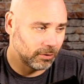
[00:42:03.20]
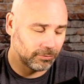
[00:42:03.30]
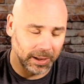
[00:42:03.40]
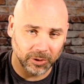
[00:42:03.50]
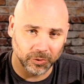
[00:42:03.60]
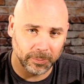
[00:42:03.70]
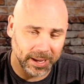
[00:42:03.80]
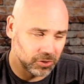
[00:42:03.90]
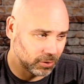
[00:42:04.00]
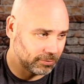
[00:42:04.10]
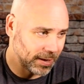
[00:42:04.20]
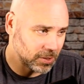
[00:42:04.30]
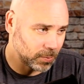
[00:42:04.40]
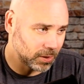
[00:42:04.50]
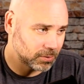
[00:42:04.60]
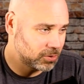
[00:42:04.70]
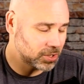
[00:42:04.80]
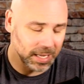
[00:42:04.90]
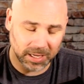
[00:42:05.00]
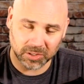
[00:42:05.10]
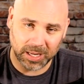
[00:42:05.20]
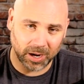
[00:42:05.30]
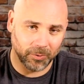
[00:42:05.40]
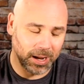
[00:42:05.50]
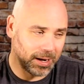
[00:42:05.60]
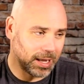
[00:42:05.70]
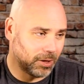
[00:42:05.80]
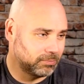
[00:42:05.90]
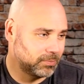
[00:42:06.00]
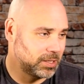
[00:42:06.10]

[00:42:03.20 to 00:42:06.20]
Follow the page on Facebook. Just take a second right now.